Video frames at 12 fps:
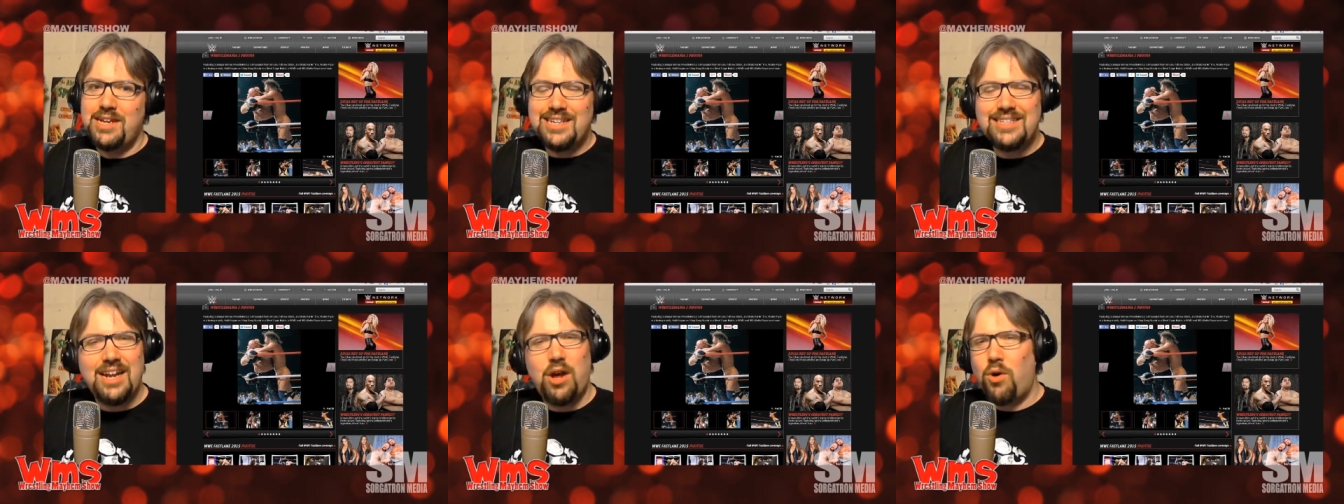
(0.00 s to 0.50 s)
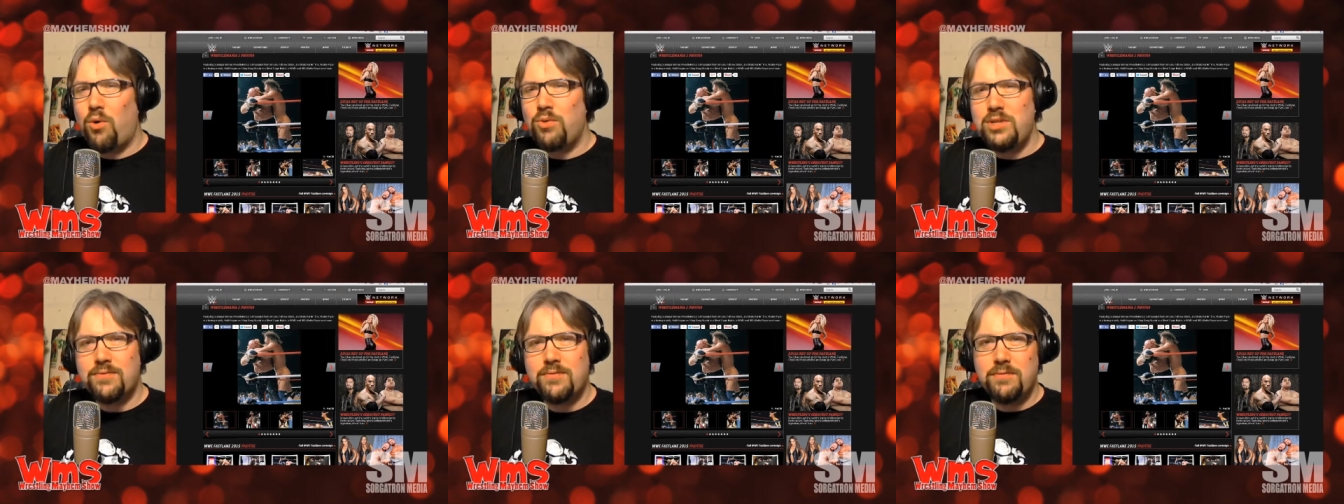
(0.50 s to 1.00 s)
like i said
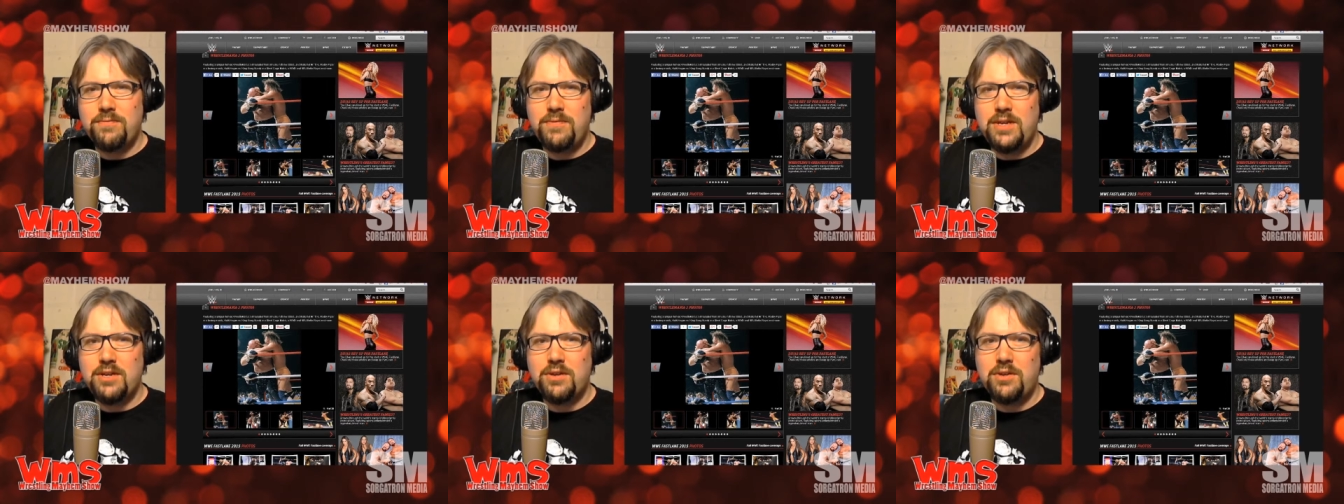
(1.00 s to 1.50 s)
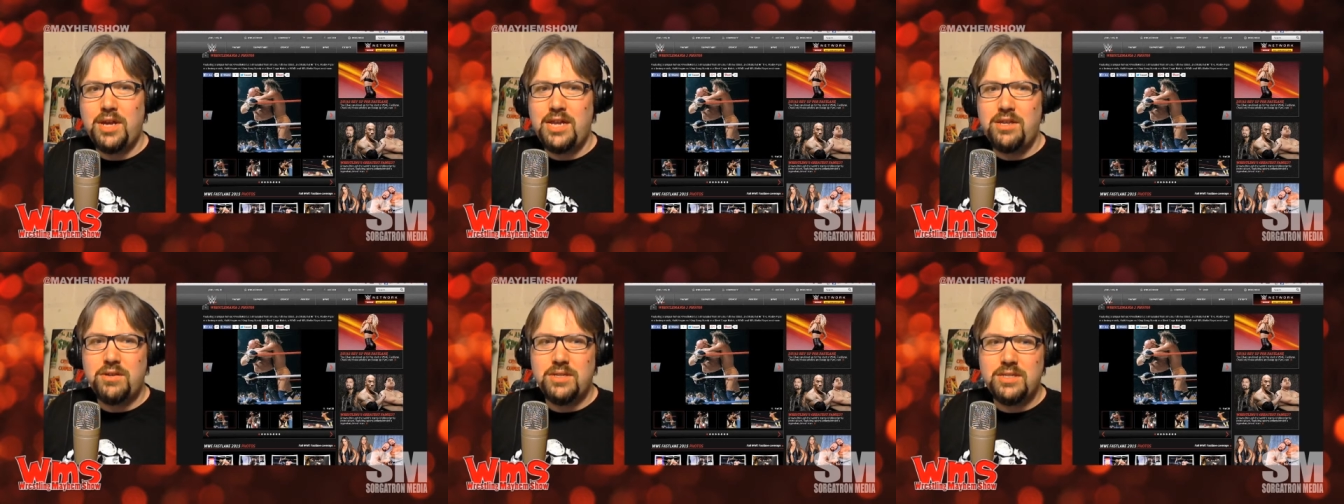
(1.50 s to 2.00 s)
whole different feel
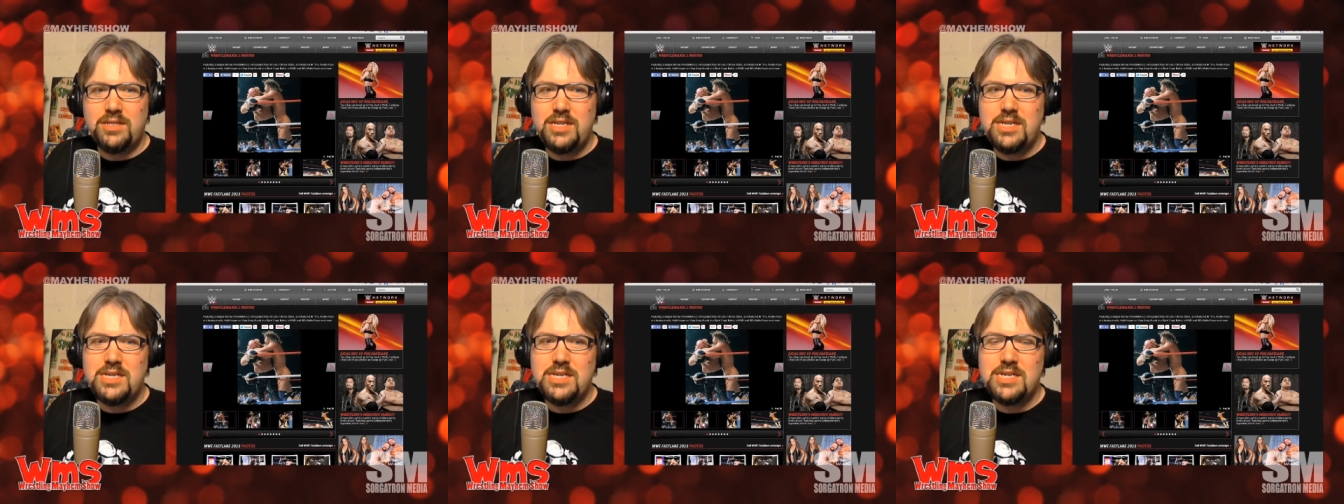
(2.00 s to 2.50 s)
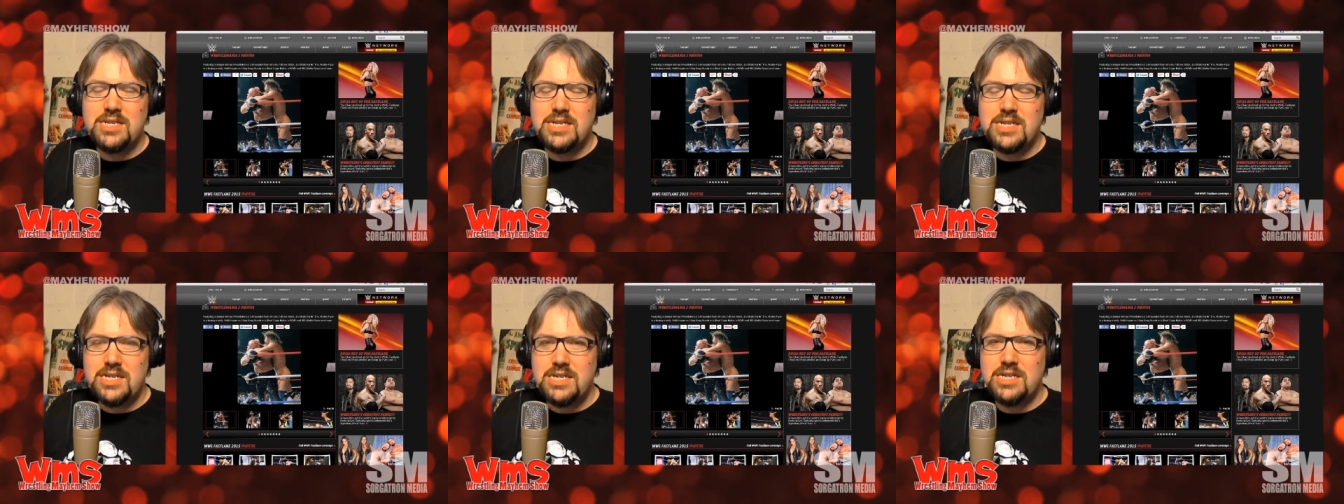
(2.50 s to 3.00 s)
and you can see
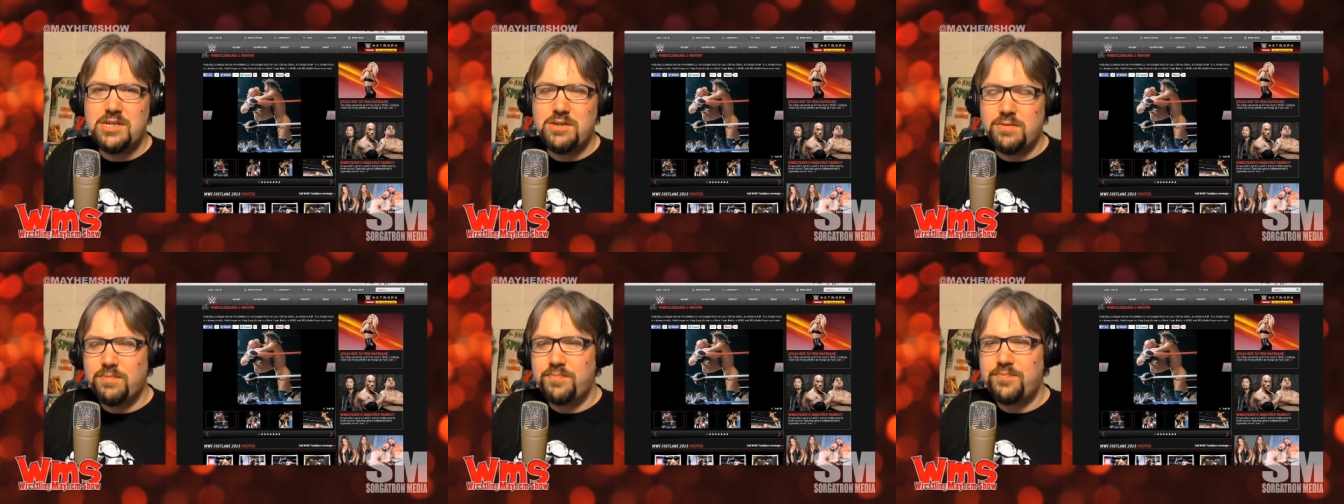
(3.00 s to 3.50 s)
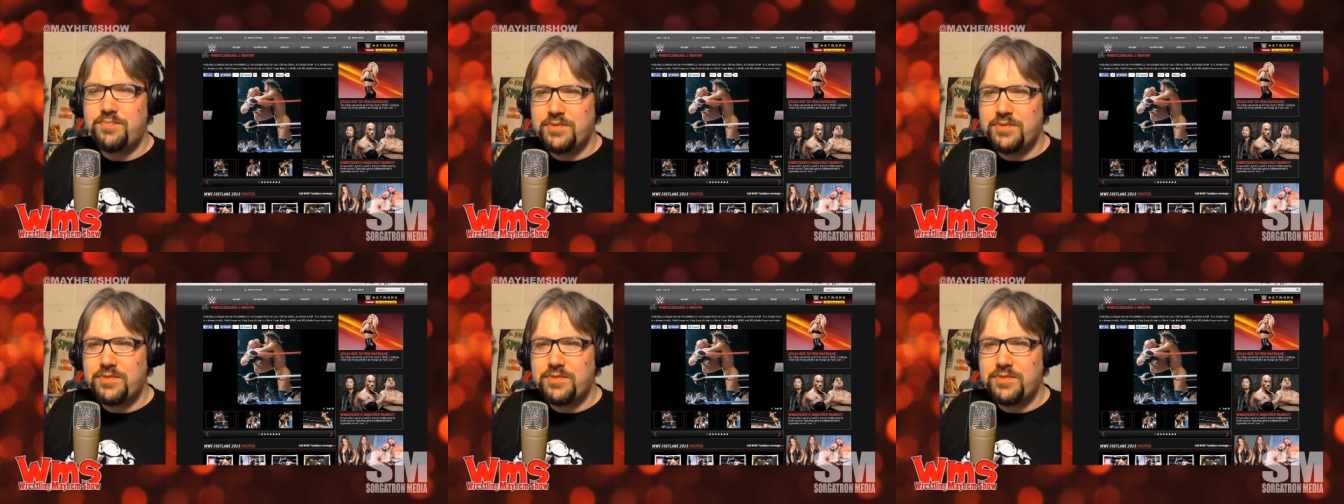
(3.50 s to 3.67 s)
you know